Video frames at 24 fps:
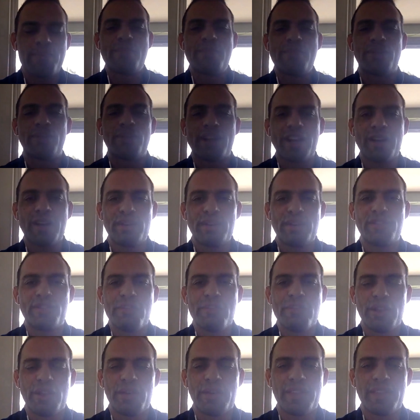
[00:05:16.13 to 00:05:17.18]
people are going to be
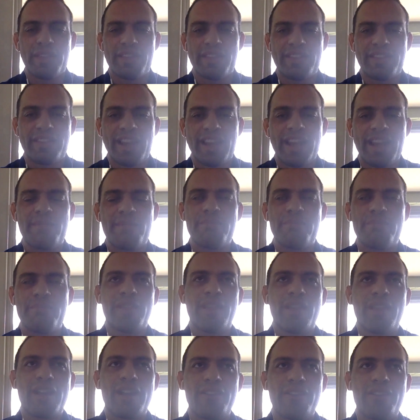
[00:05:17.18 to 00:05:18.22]
familiar with this site, but
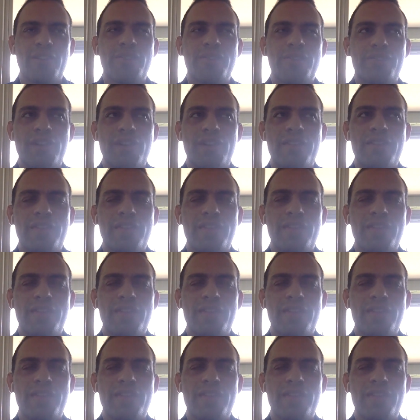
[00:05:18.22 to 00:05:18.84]
Adult Friend